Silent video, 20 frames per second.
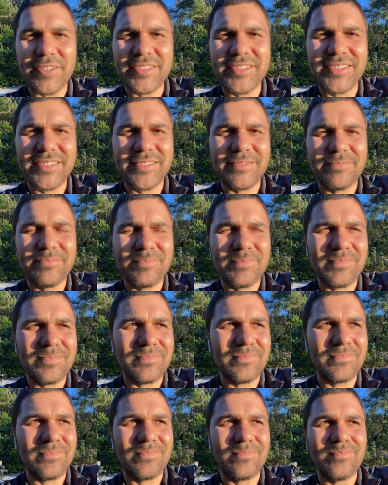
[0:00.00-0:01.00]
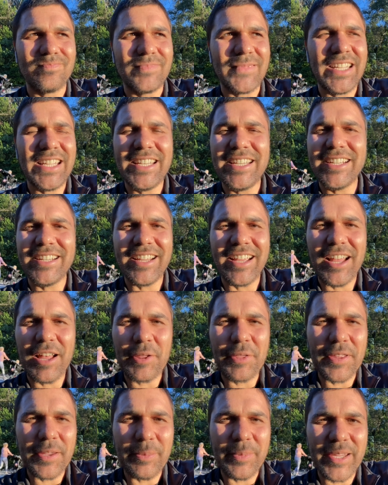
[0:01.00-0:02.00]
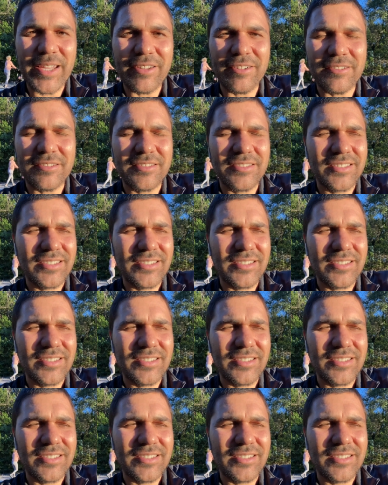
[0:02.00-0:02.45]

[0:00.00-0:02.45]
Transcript: it's eating a healthy meal,